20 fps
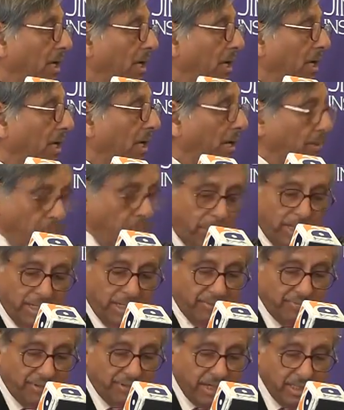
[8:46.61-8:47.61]
And I would
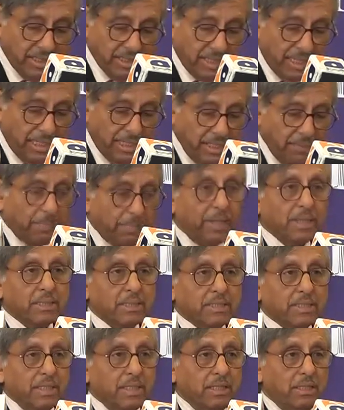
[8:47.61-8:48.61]
advise any
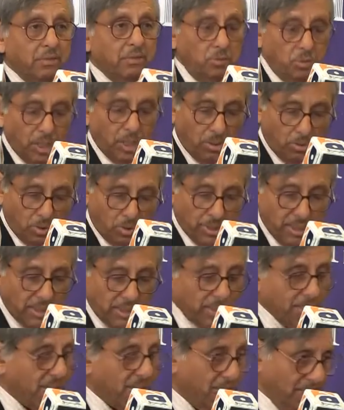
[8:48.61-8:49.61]
Pakistani who doubts
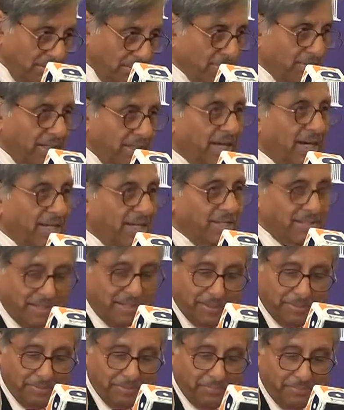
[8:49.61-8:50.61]
us, there are
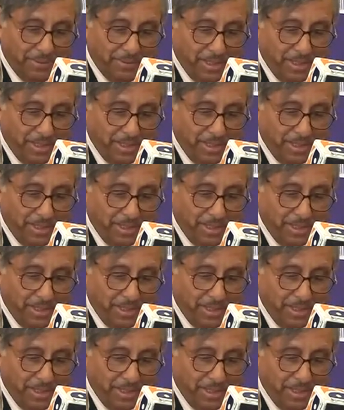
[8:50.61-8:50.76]
some,